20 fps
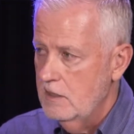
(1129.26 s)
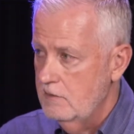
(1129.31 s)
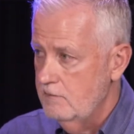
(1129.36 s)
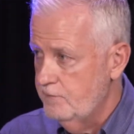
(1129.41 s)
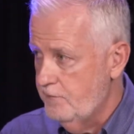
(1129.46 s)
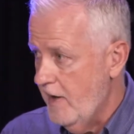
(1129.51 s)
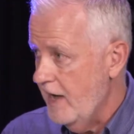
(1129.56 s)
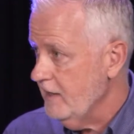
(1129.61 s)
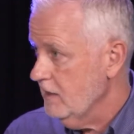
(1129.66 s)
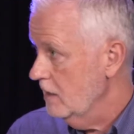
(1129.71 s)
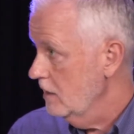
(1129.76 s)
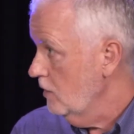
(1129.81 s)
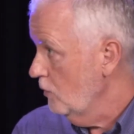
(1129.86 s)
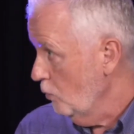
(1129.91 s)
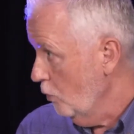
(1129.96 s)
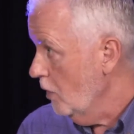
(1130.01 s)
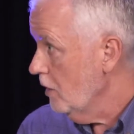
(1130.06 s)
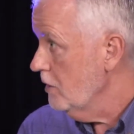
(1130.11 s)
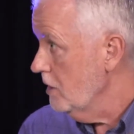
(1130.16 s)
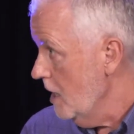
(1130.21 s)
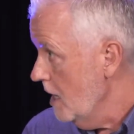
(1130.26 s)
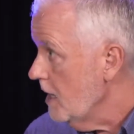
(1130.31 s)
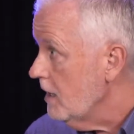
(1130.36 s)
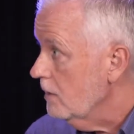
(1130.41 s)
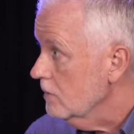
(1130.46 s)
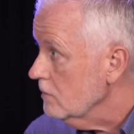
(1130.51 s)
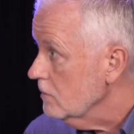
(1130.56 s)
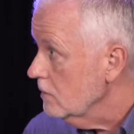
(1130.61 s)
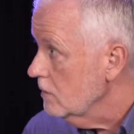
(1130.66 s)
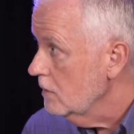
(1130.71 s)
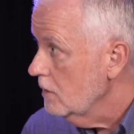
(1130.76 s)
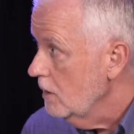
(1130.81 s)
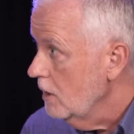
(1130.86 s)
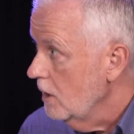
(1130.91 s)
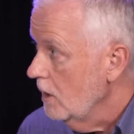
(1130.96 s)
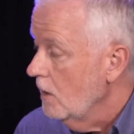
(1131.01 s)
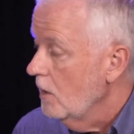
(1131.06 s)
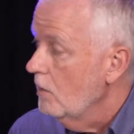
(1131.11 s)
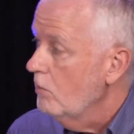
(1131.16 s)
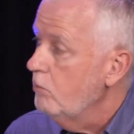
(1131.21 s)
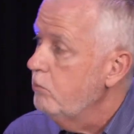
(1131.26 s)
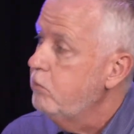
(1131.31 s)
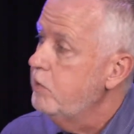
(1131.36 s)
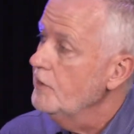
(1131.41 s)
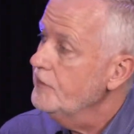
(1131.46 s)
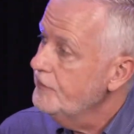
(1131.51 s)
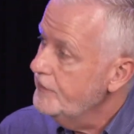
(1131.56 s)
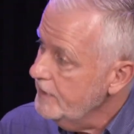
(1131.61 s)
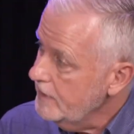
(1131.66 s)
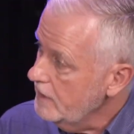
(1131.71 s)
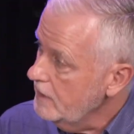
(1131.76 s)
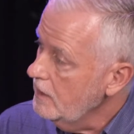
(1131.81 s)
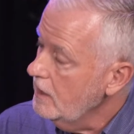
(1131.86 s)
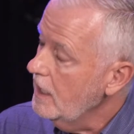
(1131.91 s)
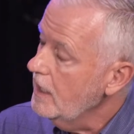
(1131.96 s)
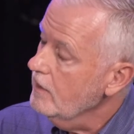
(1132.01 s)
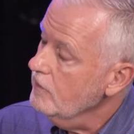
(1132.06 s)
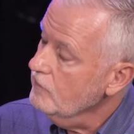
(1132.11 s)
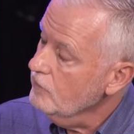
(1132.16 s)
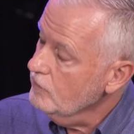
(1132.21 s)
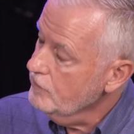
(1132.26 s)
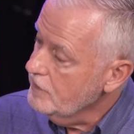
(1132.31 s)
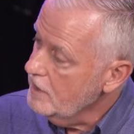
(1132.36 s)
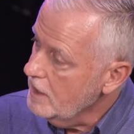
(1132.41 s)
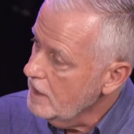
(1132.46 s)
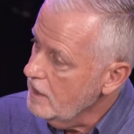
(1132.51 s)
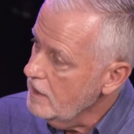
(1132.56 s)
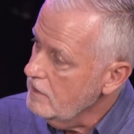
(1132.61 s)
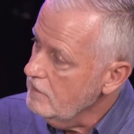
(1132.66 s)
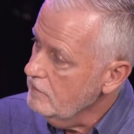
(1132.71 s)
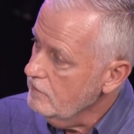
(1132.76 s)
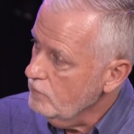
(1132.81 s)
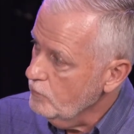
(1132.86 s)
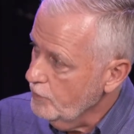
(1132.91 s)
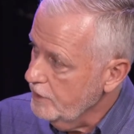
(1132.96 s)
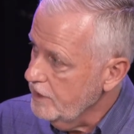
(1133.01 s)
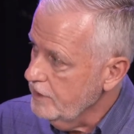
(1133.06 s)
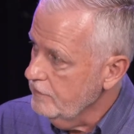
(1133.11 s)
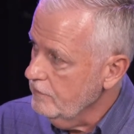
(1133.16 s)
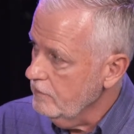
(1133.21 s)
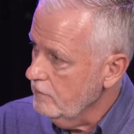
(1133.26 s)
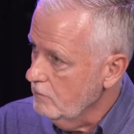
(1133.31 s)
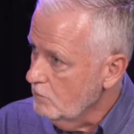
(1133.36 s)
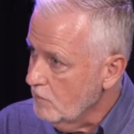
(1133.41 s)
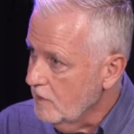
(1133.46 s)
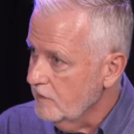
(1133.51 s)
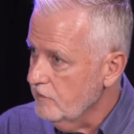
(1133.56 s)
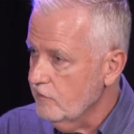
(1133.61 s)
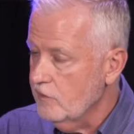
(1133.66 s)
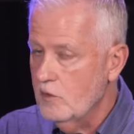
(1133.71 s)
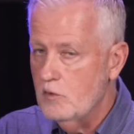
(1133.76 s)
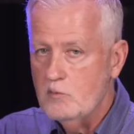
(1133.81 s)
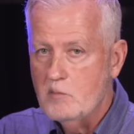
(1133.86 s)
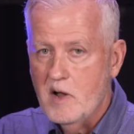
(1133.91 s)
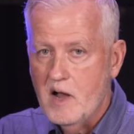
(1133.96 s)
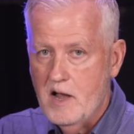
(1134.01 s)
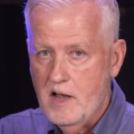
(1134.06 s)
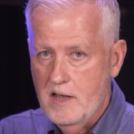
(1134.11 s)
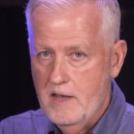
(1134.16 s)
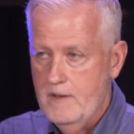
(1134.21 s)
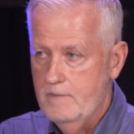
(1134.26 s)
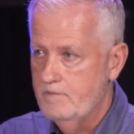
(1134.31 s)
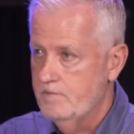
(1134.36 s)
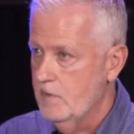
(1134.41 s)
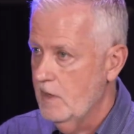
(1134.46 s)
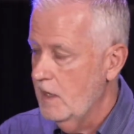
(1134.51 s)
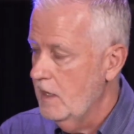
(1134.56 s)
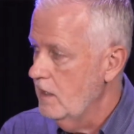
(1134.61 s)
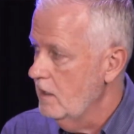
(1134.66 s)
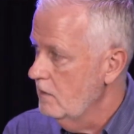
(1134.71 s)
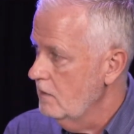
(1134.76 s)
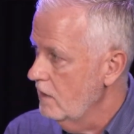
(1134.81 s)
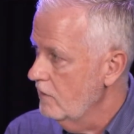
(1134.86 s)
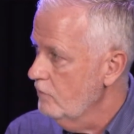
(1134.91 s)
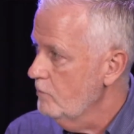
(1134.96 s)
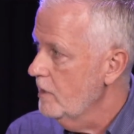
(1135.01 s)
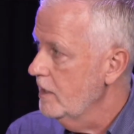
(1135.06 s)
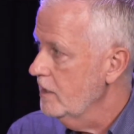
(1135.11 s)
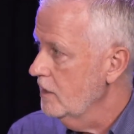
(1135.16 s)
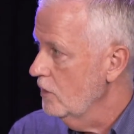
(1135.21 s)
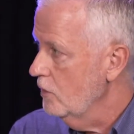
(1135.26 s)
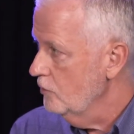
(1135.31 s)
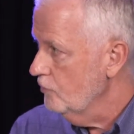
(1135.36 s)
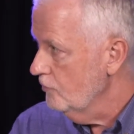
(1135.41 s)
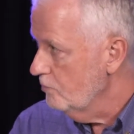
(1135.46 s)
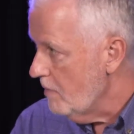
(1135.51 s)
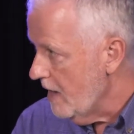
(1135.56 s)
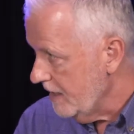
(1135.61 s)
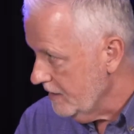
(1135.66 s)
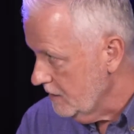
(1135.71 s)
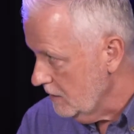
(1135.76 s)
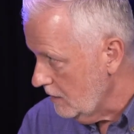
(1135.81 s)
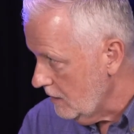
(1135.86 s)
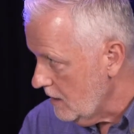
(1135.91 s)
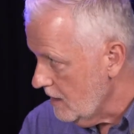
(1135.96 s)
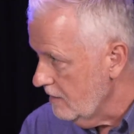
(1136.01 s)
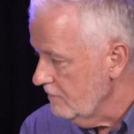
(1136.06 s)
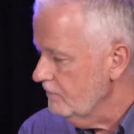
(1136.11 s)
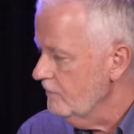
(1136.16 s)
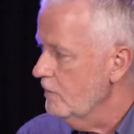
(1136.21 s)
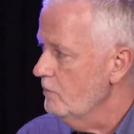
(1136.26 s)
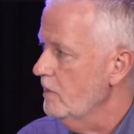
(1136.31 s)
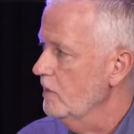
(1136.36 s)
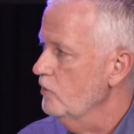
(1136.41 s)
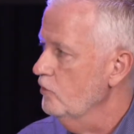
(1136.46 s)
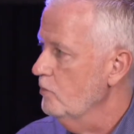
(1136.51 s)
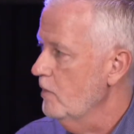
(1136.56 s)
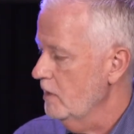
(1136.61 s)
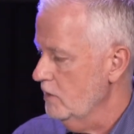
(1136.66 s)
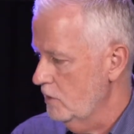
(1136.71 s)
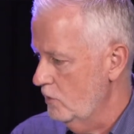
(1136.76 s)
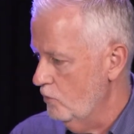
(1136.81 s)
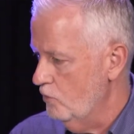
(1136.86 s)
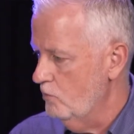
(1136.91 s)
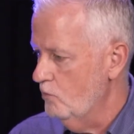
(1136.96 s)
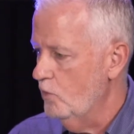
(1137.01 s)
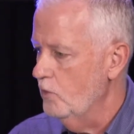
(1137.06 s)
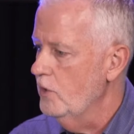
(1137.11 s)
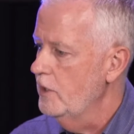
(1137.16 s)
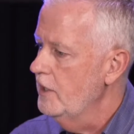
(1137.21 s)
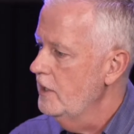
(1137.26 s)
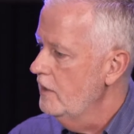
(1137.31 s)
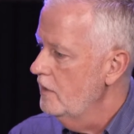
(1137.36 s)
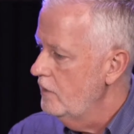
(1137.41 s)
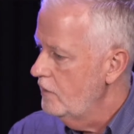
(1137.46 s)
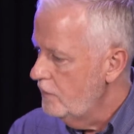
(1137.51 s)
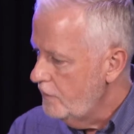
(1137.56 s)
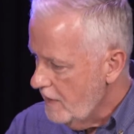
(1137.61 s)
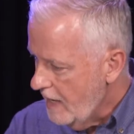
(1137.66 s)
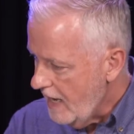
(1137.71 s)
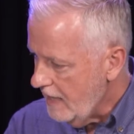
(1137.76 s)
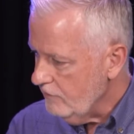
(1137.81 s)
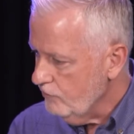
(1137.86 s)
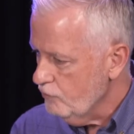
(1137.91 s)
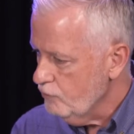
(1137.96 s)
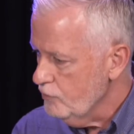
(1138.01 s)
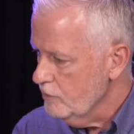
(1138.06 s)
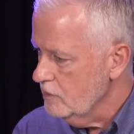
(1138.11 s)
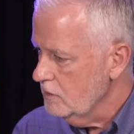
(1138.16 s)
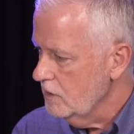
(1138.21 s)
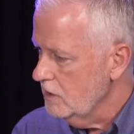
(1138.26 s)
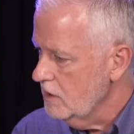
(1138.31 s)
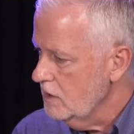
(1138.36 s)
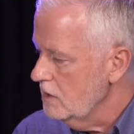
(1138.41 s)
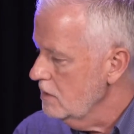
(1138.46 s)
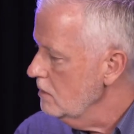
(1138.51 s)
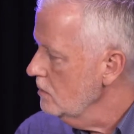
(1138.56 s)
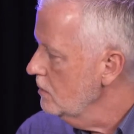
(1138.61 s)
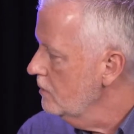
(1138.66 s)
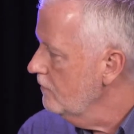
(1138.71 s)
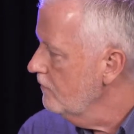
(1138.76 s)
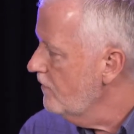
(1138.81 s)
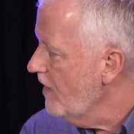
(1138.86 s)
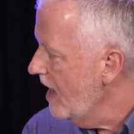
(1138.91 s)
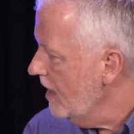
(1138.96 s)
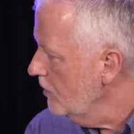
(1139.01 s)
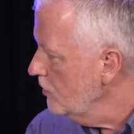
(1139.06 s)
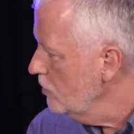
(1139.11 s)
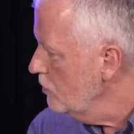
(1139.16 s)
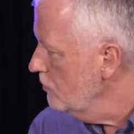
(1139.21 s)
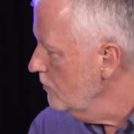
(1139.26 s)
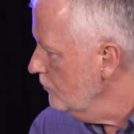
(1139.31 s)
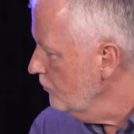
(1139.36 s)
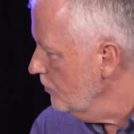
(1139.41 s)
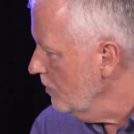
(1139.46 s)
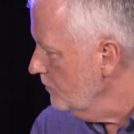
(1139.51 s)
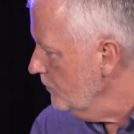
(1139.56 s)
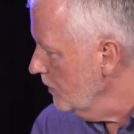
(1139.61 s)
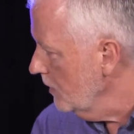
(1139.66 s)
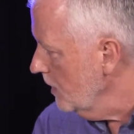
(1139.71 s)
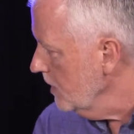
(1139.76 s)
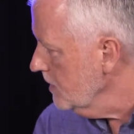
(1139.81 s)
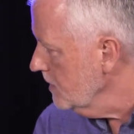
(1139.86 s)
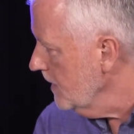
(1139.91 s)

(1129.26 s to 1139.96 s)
In fact, it can wear you out. Yeah. But then as days, weeks, months go by and everybody goes back to life, everybody goes back to normal, that's really the value of something like